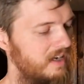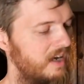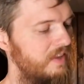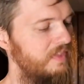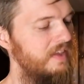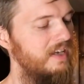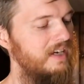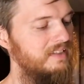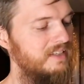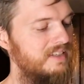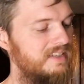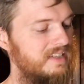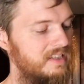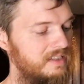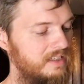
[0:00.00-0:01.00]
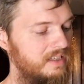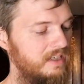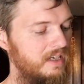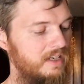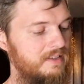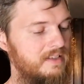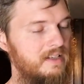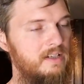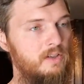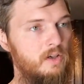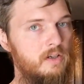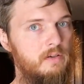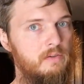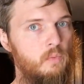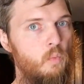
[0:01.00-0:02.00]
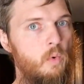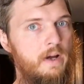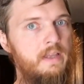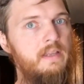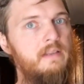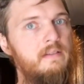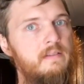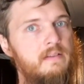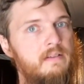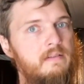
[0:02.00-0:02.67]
I think on the ceiling it's gonna look white,